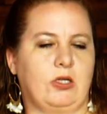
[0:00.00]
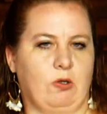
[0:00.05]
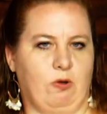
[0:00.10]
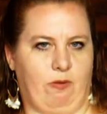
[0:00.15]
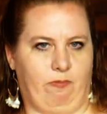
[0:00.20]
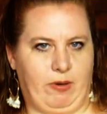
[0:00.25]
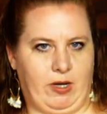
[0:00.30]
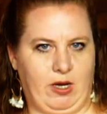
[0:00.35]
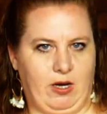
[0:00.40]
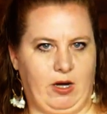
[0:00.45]
to
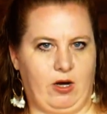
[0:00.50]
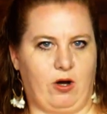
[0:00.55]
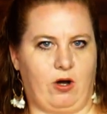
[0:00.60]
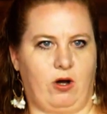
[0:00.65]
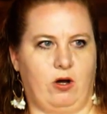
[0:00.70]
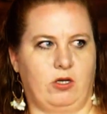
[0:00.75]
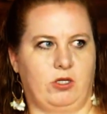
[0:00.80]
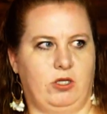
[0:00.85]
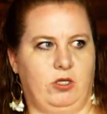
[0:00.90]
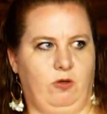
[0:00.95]

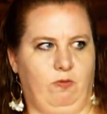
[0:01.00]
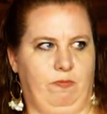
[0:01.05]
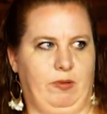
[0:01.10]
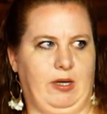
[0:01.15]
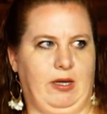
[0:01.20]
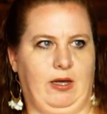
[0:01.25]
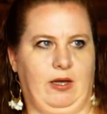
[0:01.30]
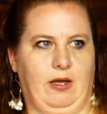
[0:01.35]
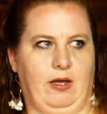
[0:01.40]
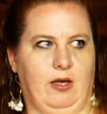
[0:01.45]
appear to
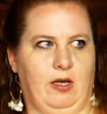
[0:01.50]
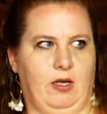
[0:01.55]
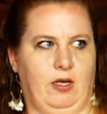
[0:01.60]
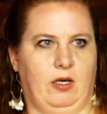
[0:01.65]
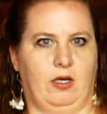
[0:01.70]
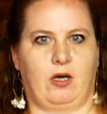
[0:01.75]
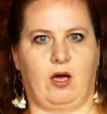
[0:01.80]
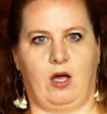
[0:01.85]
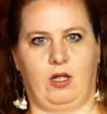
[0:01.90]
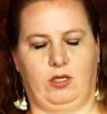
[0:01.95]
be
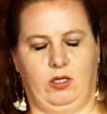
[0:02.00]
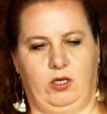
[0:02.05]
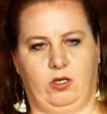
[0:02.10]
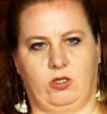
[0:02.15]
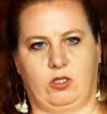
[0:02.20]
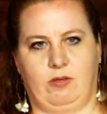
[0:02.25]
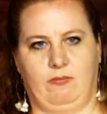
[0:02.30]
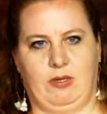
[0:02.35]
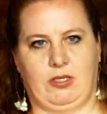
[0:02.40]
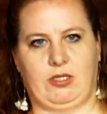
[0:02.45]
godly or
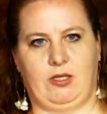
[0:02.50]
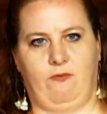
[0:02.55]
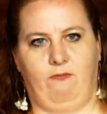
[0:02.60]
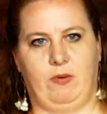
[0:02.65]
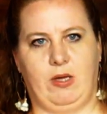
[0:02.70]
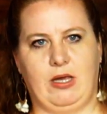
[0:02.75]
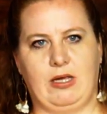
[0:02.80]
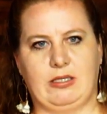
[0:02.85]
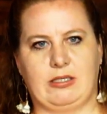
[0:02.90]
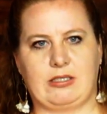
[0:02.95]
submissive,
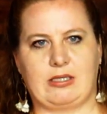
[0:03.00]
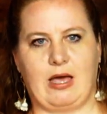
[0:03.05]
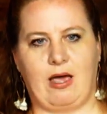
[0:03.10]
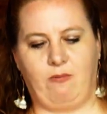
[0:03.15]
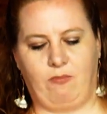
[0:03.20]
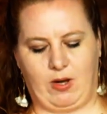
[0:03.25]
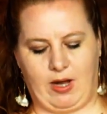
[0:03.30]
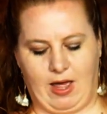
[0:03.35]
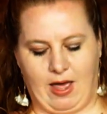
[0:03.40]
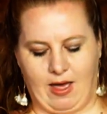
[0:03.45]
but
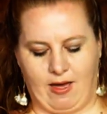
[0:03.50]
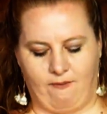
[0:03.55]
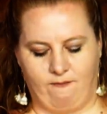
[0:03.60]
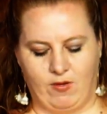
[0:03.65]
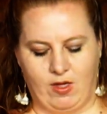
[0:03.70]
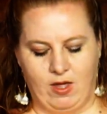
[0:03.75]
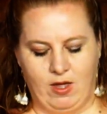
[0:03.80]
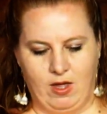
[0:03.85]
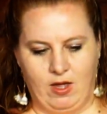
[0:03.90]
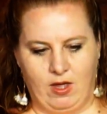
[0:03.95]
inside we have
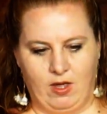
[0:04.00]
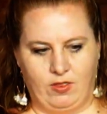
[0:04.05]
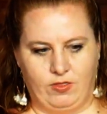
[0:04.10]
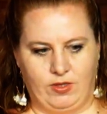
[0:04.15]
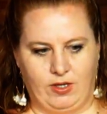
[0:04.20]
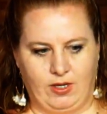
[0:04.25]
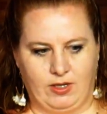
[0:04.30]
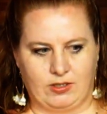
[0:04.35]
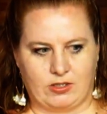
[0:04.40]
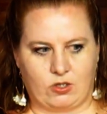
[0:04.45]

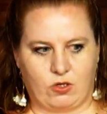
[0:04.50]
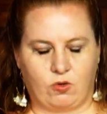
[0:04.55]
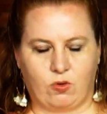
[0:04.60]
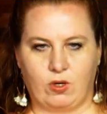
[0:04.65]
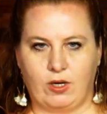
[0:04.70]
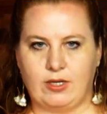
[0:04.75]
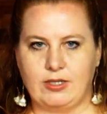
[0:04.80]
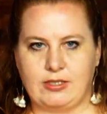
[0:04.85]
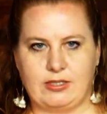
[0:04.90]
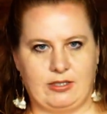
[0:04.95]
these
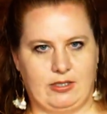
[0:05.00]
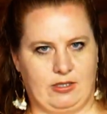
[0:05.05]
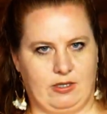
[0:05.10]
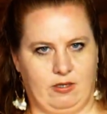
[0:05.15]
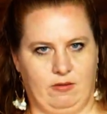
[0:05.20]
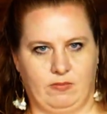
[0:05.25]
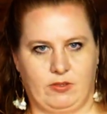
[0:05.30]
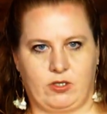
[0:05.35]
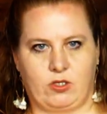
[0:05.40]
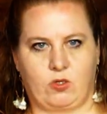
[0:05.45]

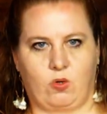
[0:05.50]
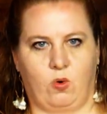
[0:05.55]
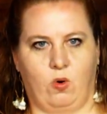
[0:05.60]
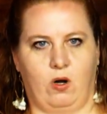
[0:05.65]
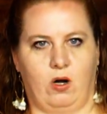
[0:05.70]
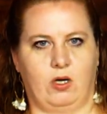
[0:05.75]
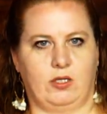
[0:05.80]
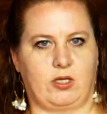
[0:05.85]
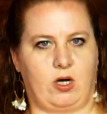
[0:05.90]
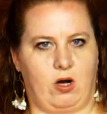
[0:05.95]
criticisms
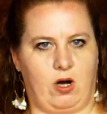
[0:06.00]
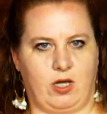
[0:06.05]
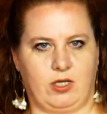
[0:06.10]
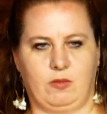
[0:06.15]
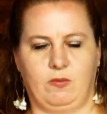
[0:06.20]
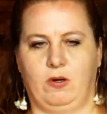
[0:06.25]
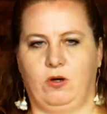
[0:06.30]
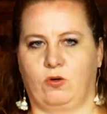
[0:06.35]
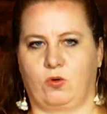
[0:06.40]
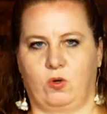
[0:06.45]
towards our
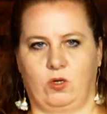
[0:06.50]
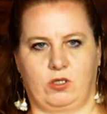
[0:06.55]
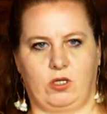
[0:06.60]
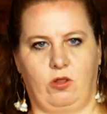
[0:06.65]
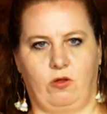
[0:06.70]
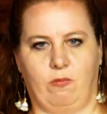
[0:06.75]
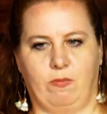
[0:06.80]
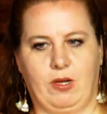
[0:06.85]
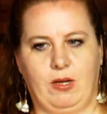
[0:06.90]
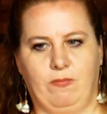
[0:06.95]
husband or towards
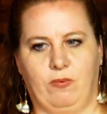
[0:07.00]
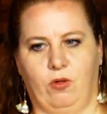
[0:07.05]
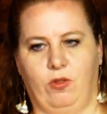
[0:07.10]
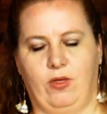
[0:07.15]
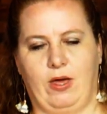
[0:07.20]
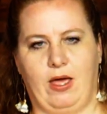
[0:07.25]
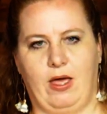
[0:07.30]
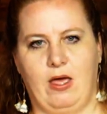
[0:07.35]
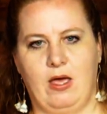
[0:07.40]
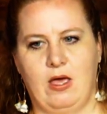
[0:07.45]
other people
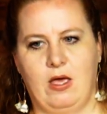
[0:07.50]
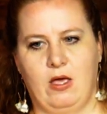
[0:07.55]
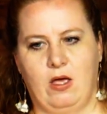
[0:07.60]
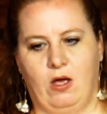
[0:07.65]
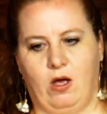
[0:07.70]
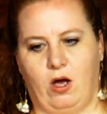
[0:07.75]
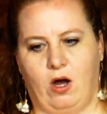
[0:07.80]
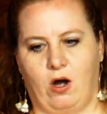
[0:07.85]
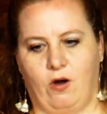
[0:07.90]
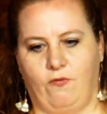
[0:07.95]
that
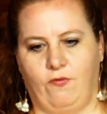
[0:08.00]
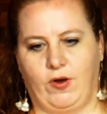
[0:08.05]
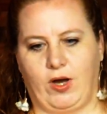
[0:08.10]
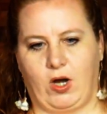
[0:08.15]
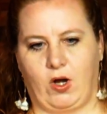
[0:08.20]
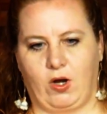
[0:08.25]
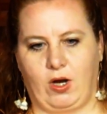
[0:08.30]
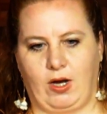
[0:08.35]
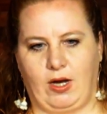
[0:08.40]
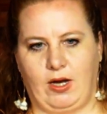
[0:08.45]
are
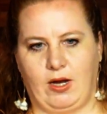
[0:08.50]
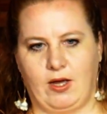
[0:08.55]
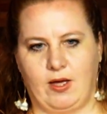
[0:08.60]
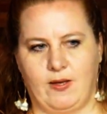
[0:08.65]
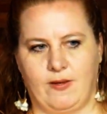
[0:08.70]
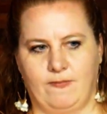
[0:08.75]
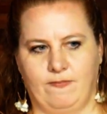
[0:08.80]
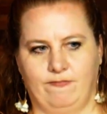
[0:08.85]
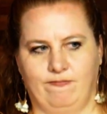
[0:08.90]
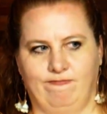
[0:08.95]
very,
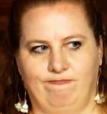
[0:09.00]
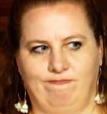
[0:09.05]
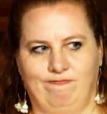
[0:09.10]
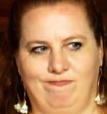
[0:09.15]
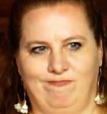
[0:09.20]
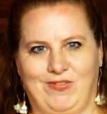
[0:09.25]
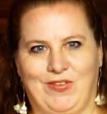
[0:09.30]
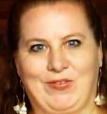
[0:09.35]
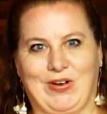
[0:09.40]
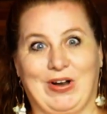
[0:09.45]

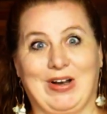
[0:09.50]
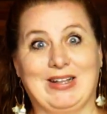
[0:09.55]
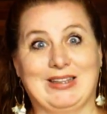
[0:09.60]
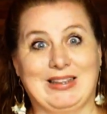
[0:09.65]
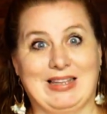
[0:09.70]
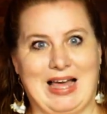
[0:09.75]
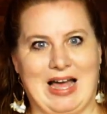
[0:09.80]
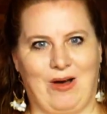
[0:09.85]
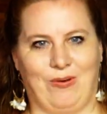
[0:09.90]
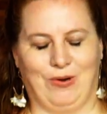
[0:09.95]
very
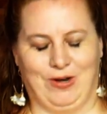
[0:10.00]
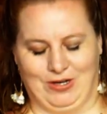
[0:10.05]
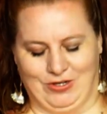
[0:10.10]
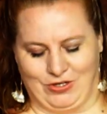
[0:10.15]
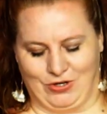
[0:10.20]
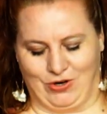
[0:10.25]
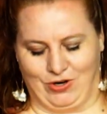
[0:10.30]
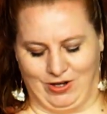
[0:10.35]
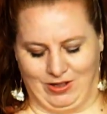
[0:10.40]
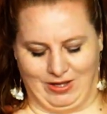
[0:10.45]
loud
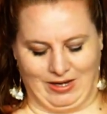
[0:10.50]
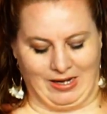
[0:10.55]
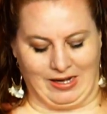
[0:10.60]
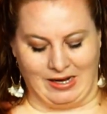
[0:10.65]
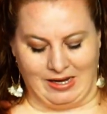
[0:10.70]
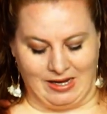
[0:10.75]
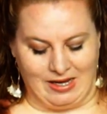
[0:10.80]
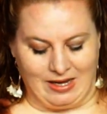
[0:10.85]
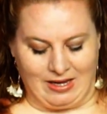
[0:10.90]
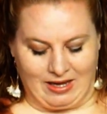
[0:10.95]
internally.
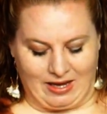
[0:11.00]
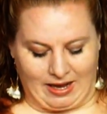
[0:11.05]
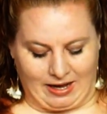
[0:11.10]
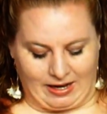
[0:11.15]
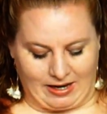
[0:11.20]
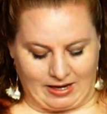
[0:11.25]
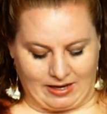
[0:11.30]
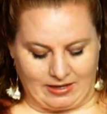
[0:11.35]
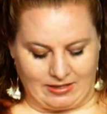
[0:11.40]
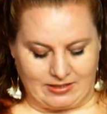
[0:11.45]

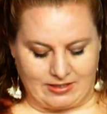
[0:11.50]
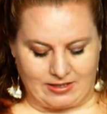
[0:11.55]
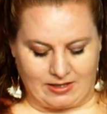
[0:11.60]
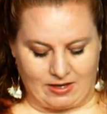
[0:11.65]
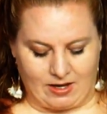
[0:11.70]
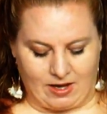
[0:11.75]
And